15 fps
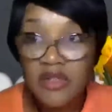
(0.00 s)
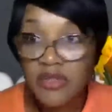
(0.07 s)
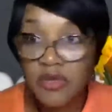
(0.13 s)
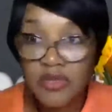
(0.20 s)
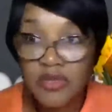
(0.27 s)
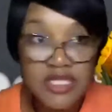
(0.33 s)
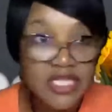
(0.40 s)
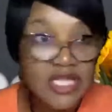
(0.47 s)

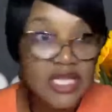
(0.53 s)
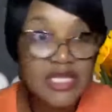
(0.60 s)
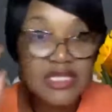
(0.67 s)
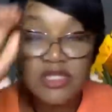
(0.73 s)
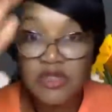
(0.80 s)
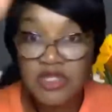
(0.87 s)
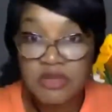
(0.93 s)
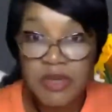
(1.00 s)
those
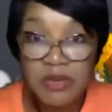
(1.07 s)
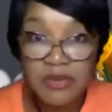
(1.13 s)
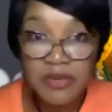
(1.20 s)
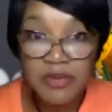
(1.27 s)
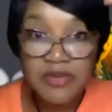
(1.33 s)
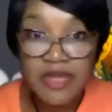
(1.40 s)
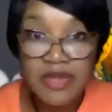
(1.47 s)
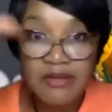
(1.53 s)
things, those
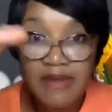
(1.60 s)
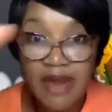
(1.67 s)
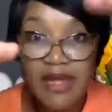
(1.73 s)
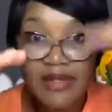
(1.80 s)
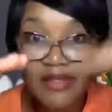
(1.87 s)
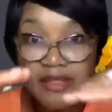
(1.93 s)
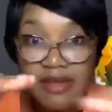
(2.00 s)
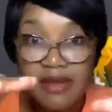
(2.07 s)
people, they're
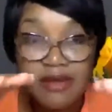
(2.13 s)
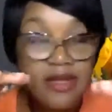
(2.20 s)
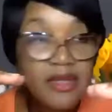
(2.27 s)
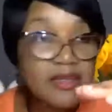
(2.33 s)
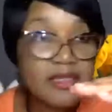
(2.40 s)
right there.